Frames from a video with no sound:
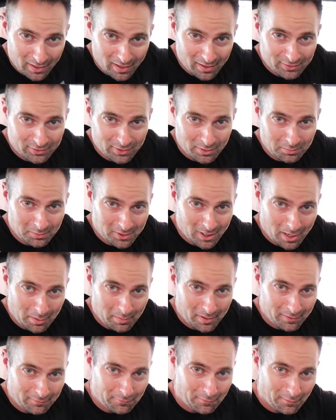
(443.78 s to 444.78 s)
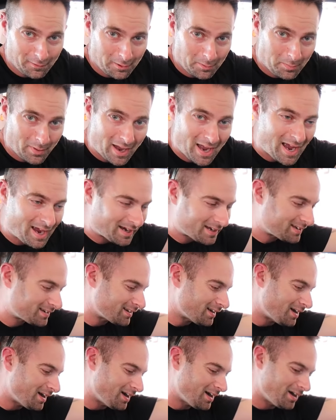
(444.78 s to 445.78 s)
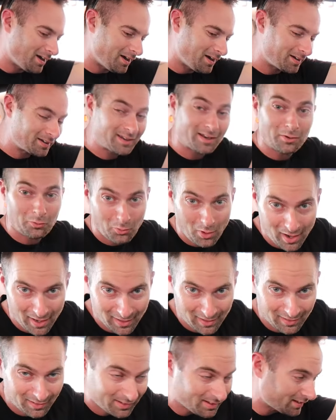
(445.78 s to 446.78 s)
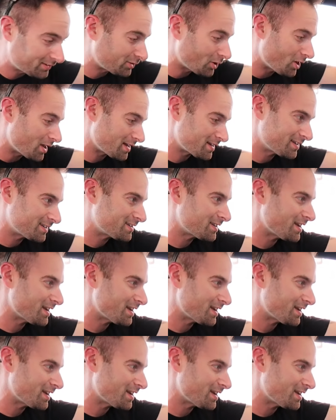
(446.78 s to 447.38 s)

custom coming for the back. Uh, get ready, that's all I can